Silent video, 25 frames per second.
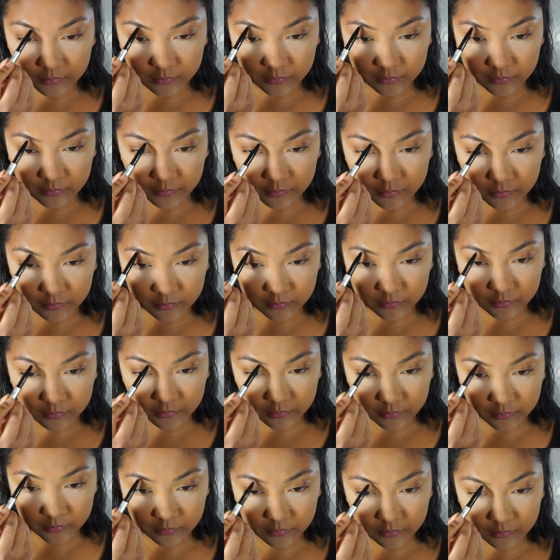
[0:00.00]

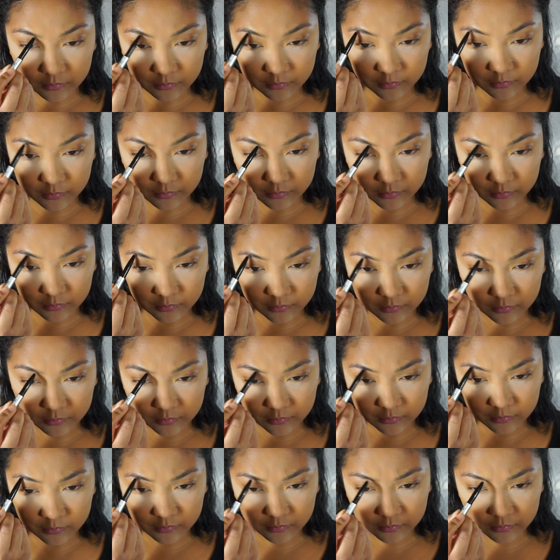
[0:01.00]

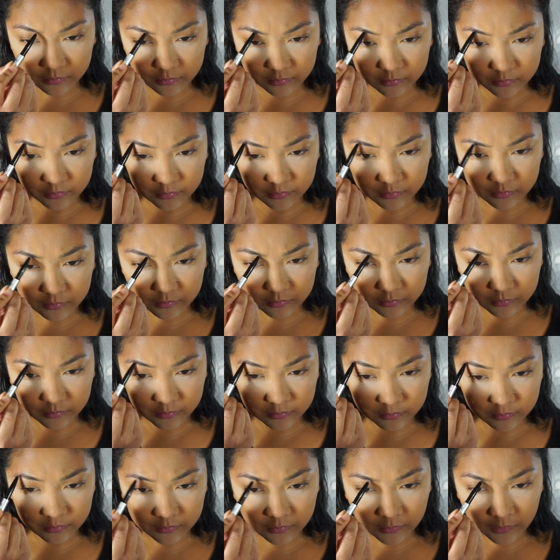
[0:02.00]

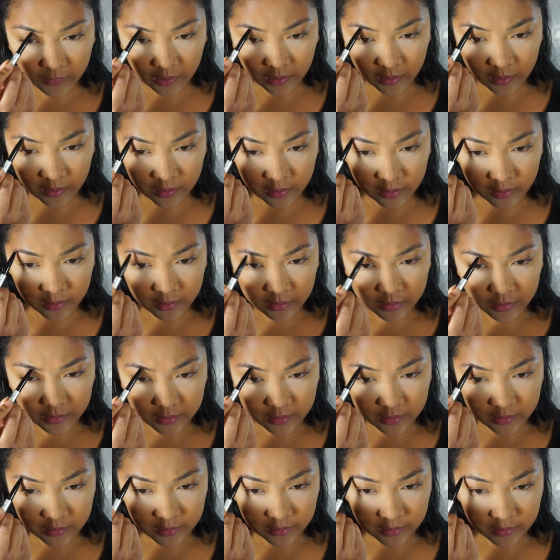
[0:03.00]

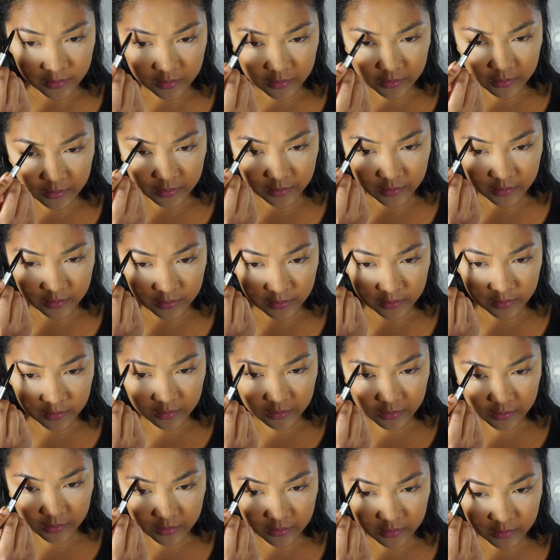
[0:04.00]

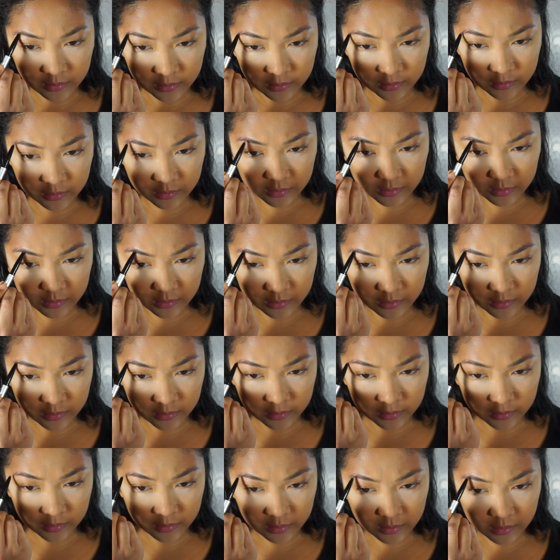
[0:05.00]

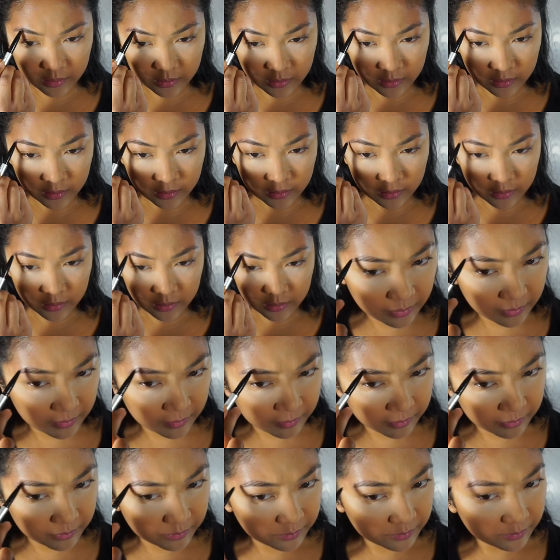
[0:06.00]

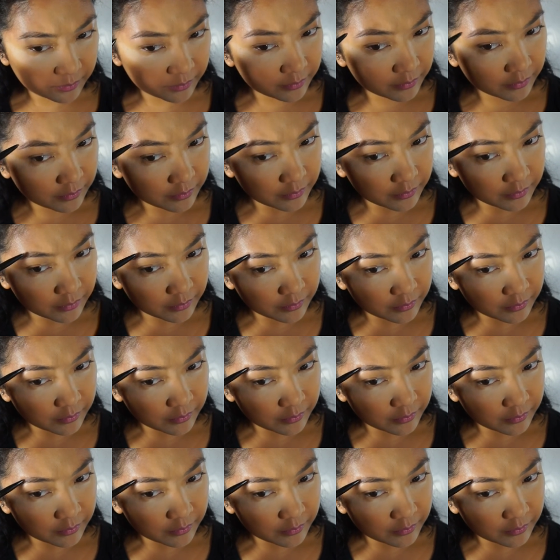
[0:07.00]
Nobody speaks.